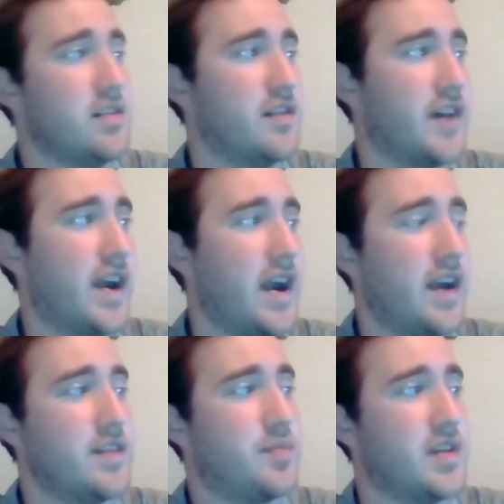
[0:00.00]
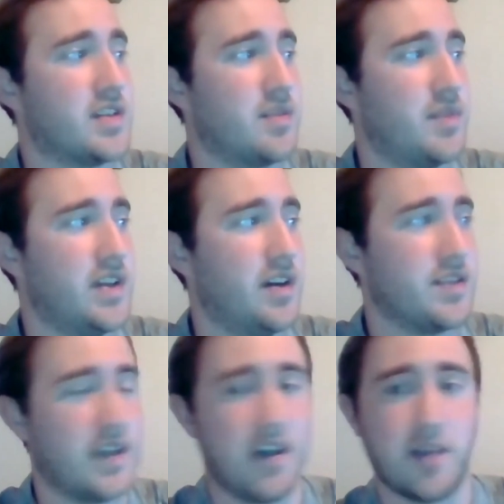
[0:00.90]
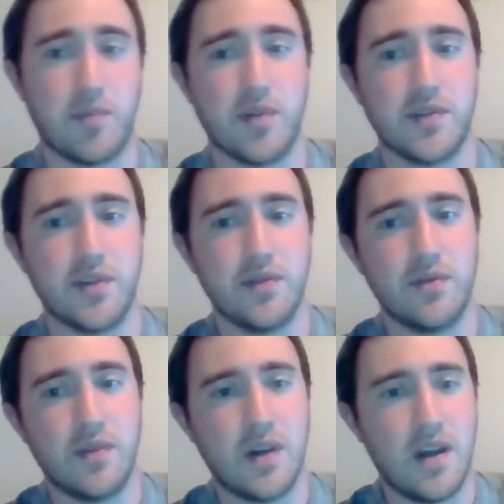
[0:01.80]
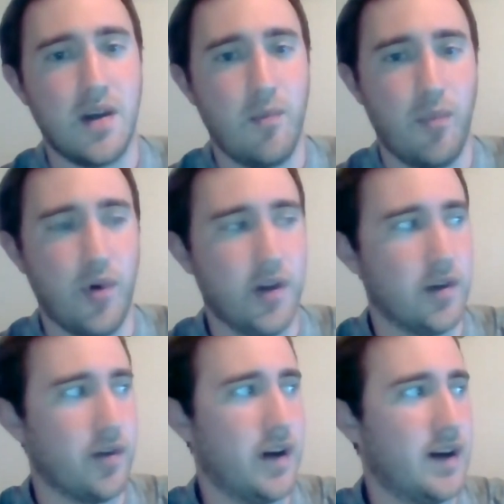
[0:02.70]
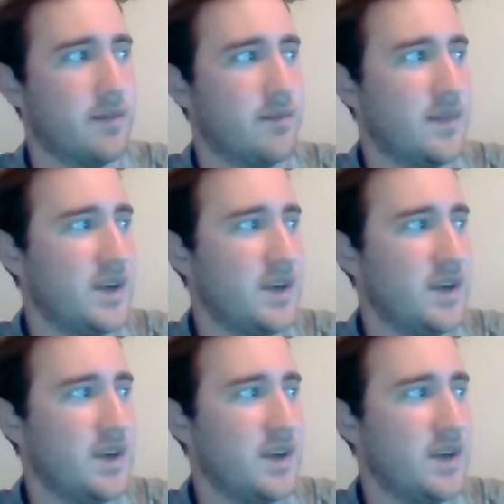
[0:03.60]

If I had to pick somebody else, I like Purdue. Boiler up.